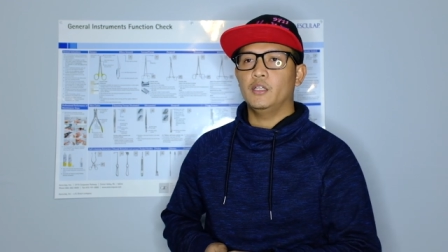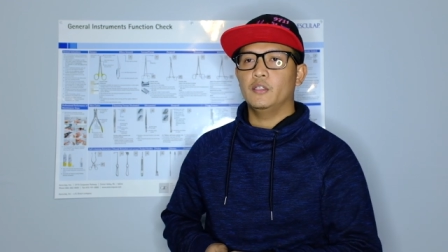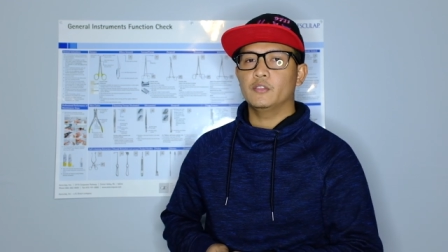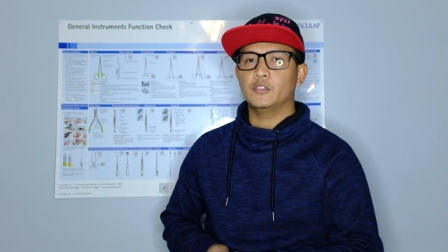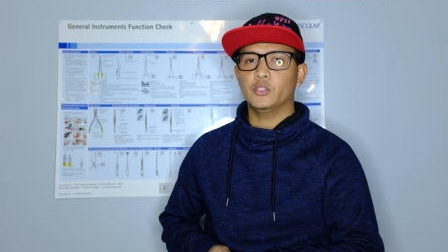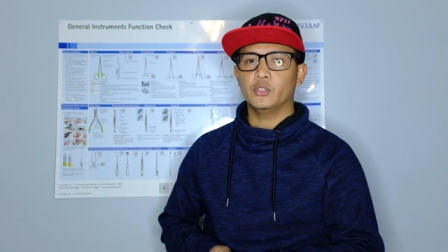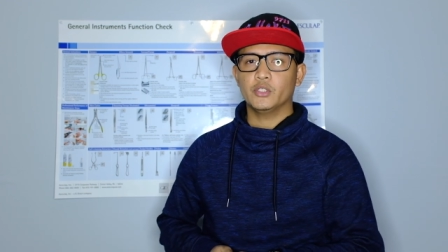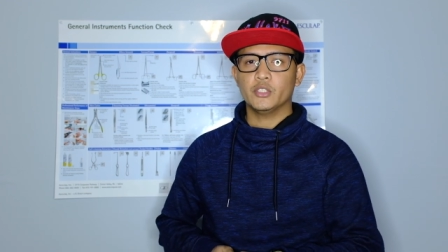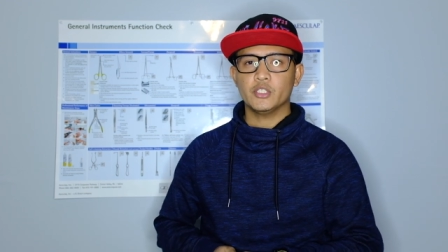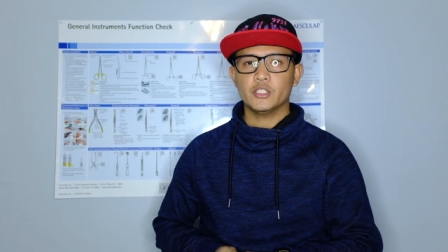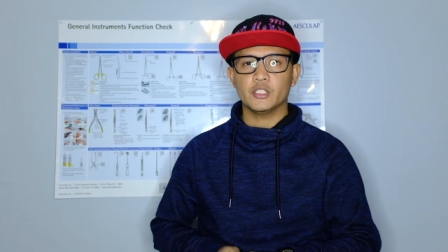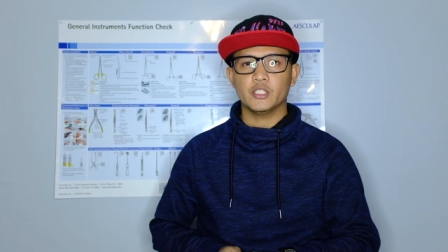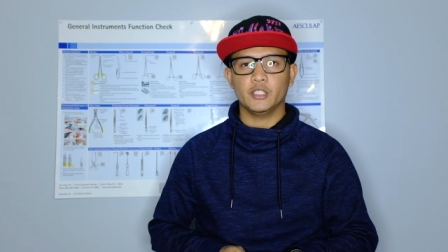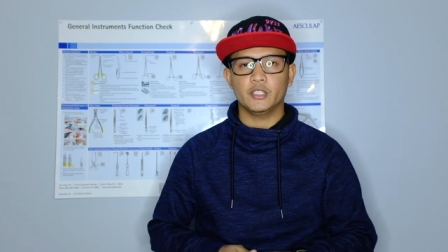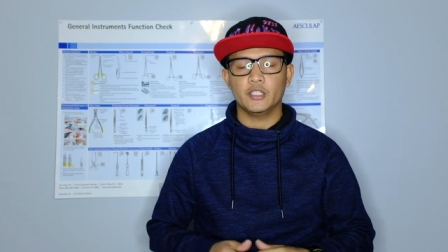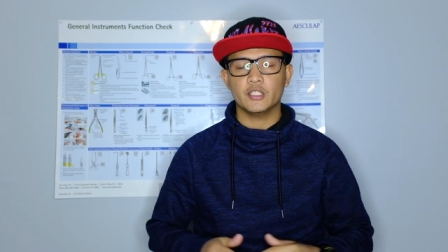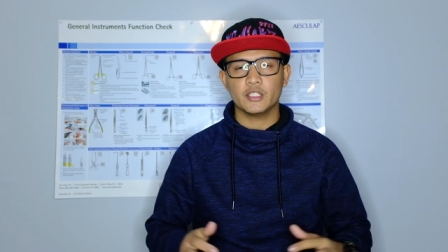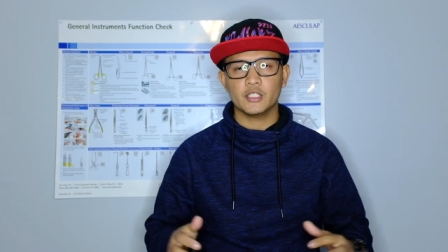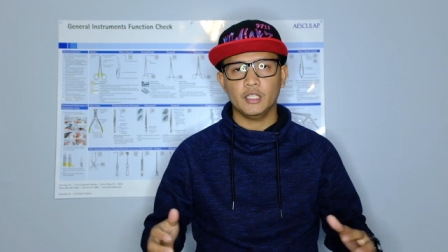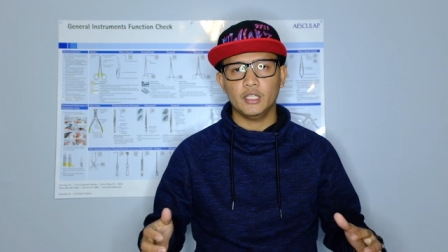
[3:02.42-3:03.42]
So there's
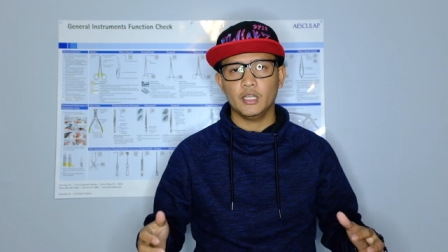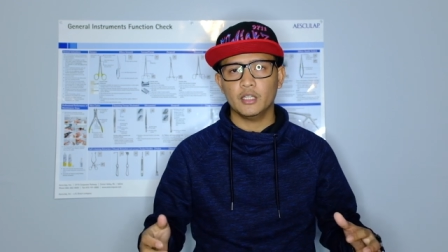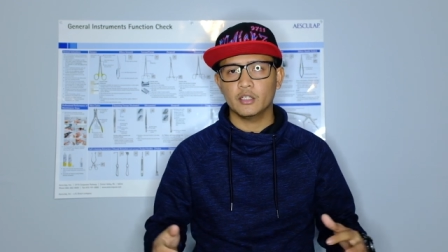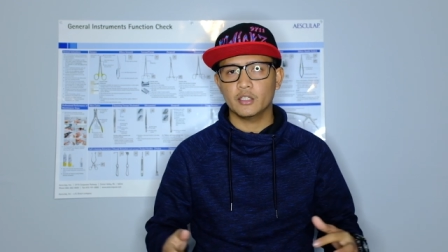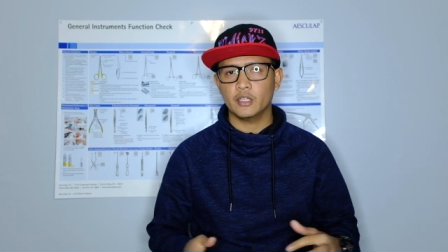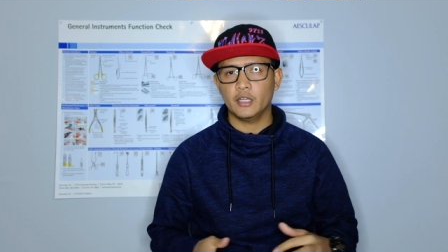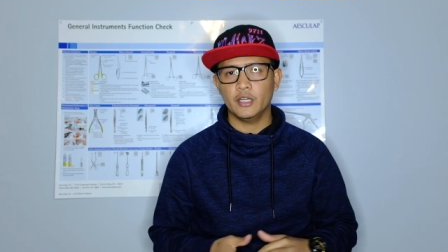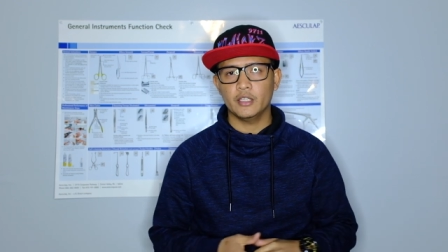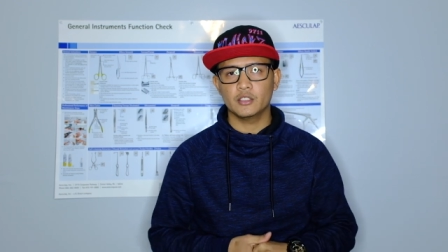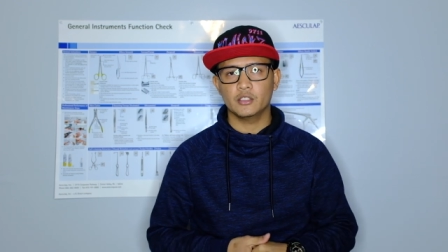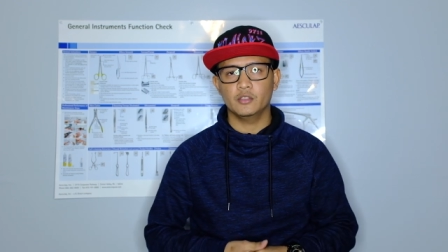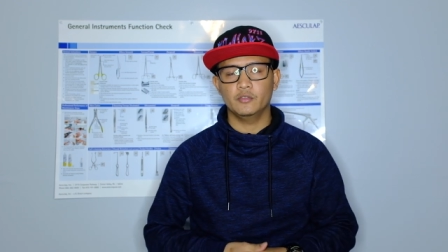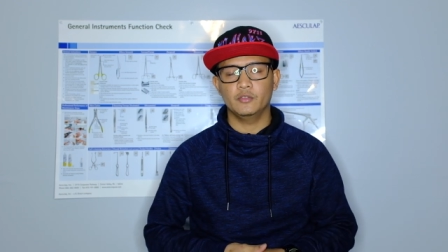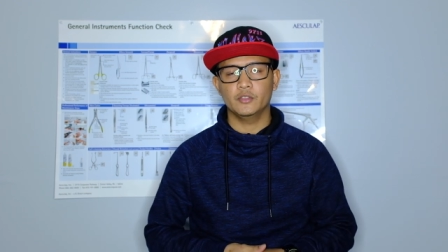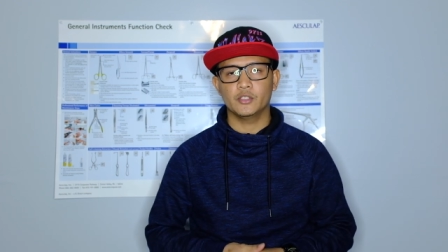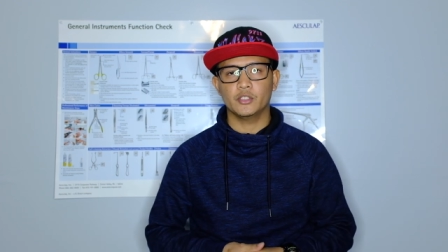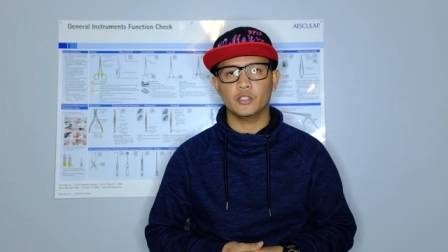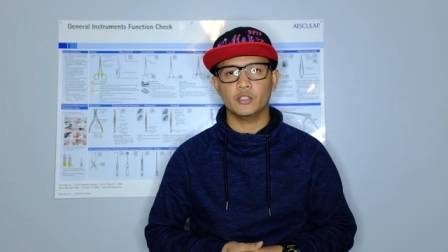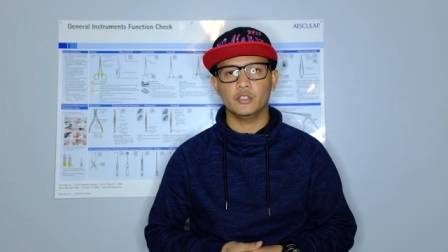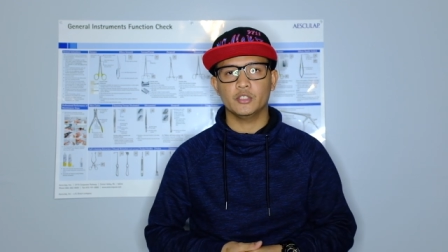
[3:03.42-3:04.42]
a lot of kinds of
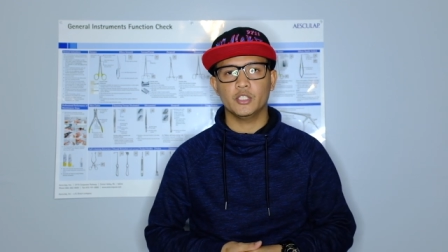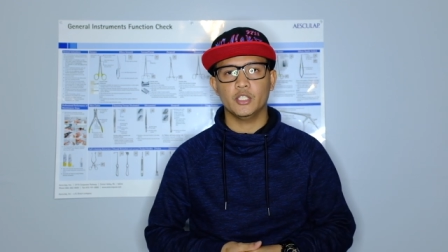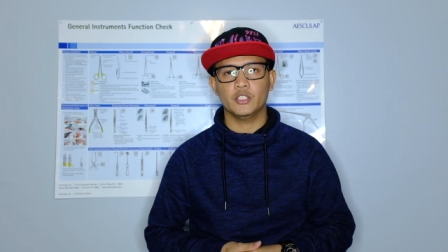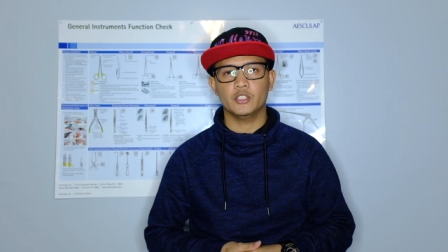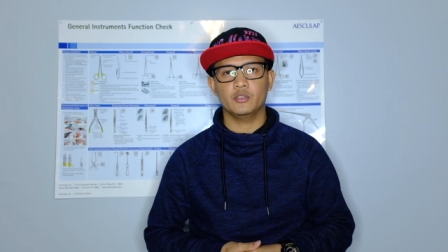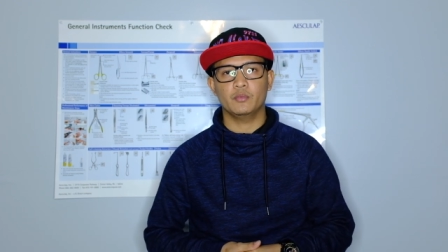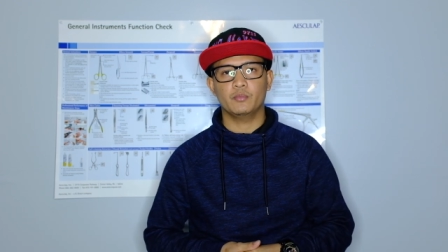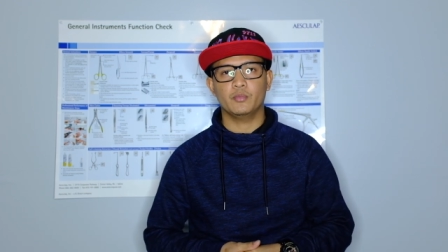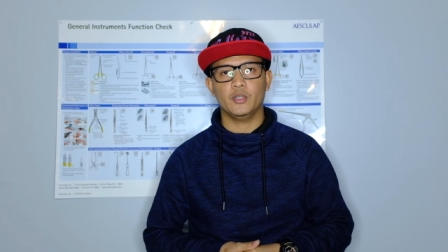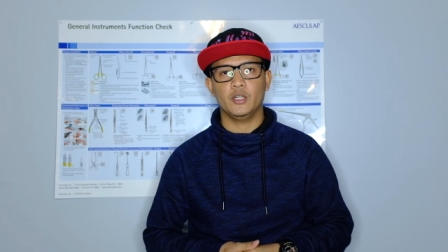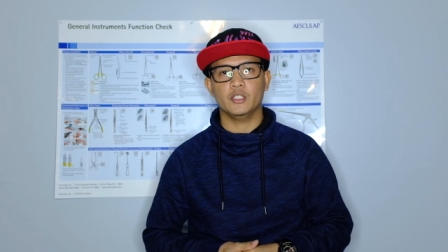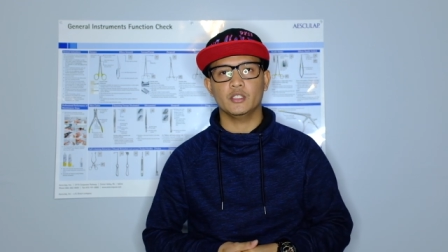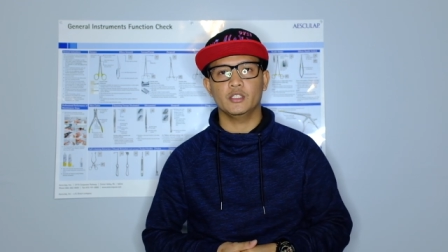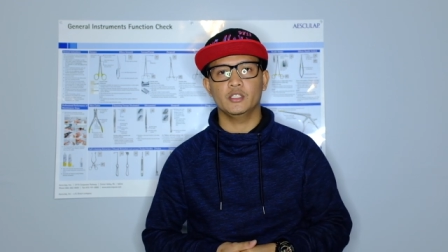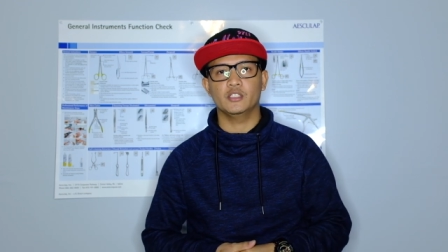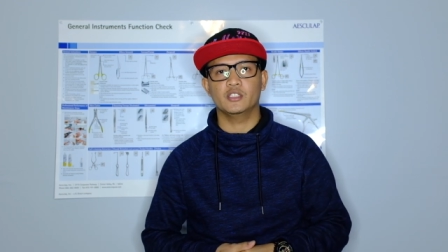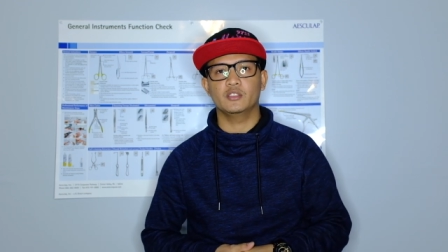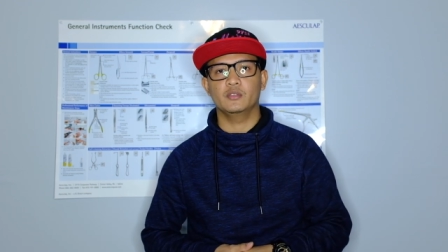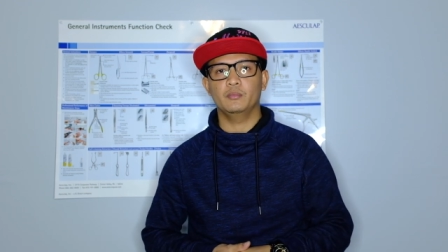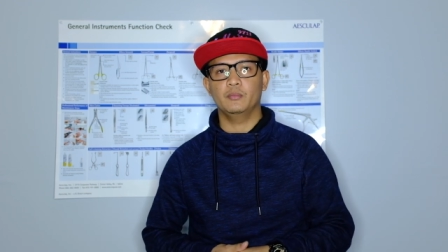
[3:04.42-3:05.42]
sterilization
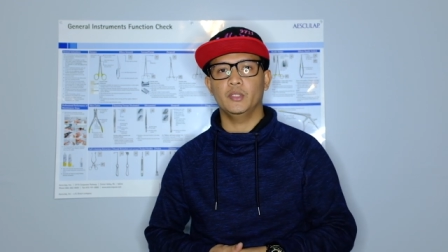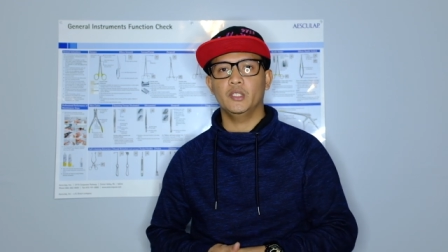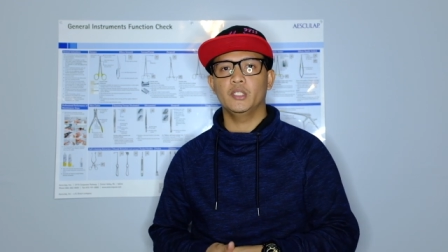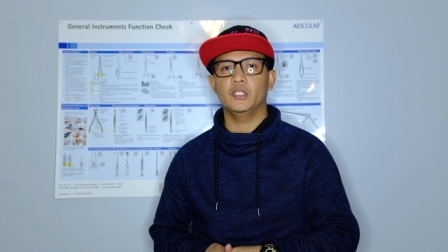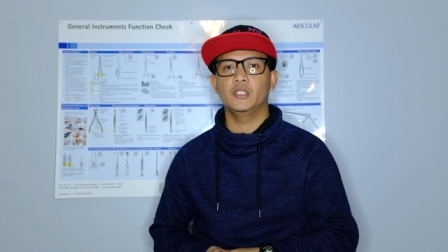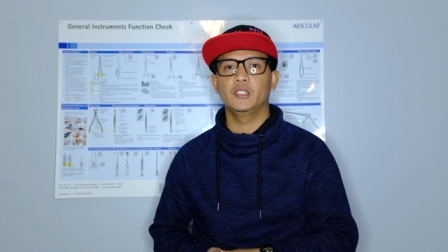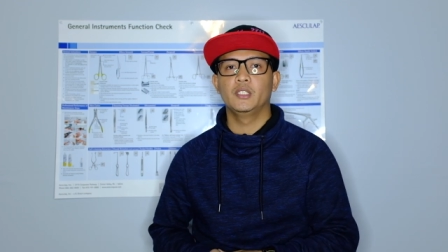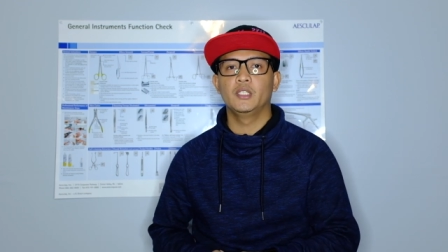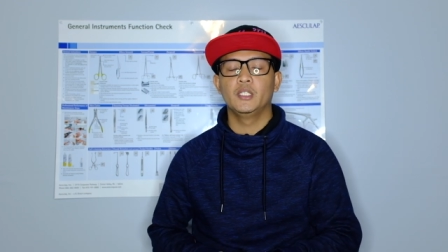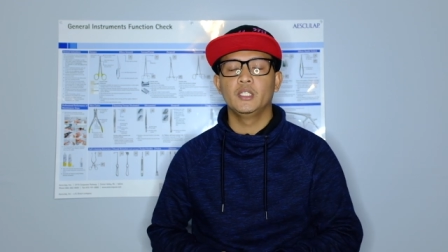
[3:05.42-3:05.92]
process, but